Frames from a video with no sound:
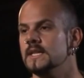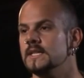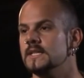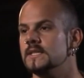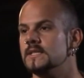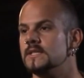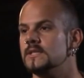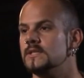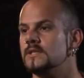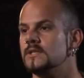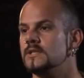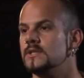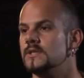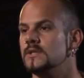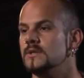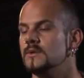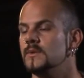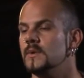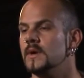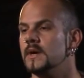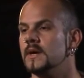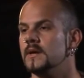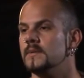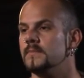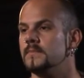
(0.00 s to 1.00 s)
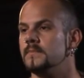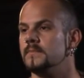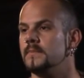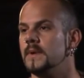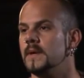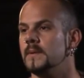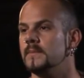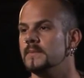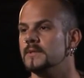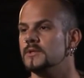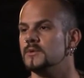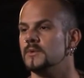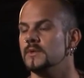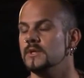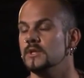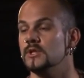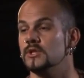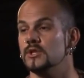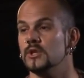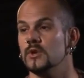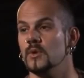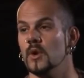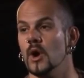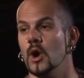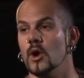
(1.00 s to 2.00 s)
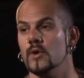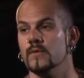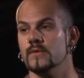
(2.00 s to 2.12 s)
is to pick between your two